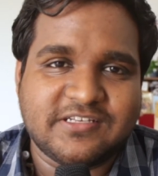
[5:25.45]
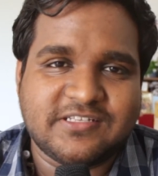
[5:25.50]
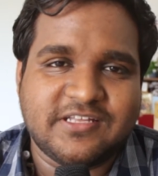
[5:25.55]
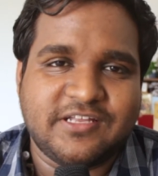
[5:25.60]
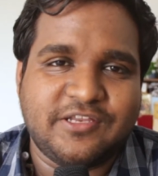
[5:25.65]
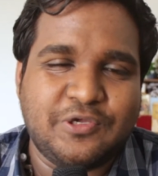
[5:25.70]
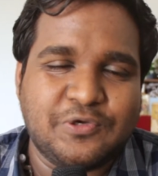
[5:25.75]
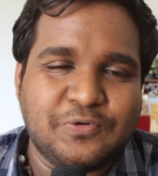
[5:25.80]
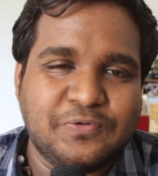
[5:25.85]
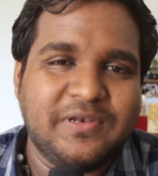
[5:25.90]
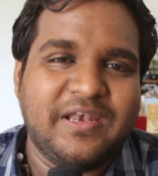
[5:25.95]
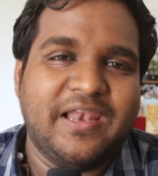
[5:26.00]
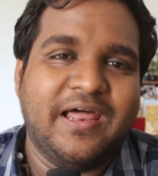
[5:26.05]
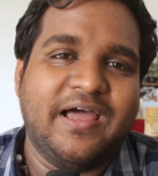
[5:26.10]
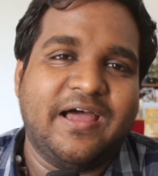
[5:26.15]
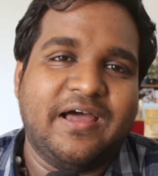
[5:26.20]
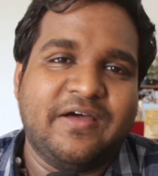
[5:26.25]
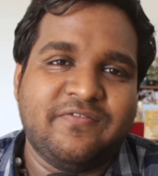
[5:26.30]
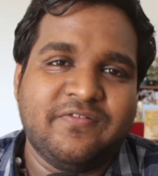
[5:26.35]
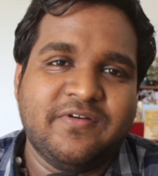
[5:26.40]
that you will
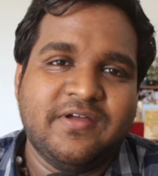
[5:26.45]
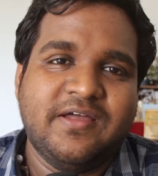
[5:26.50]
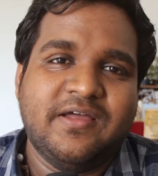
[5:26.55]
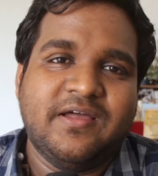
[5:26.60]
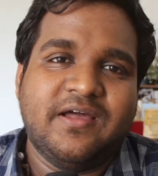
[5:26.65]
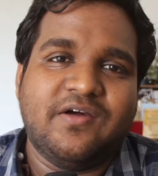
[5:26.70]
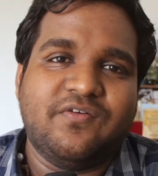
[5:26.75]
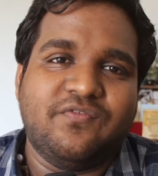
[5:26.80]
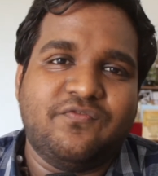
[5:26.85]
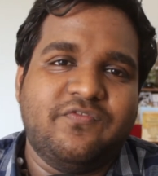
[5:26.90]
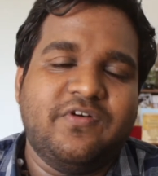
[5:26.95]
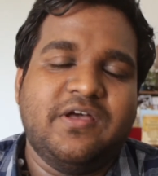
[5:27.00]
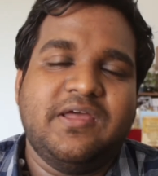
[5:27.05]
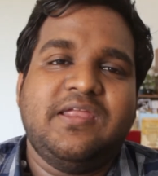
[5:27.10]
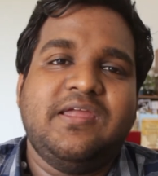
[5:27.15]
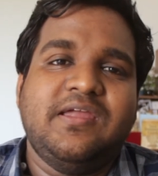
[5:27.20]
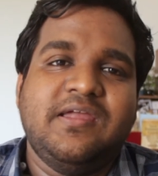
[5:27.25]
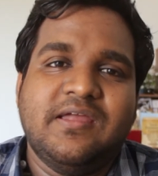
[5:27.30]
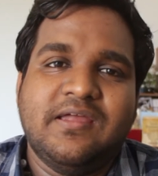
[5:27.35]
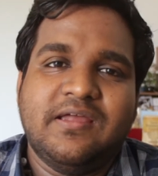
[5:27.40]
have a
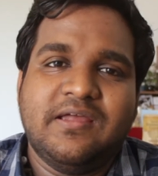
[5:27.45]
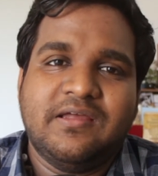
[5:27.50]
very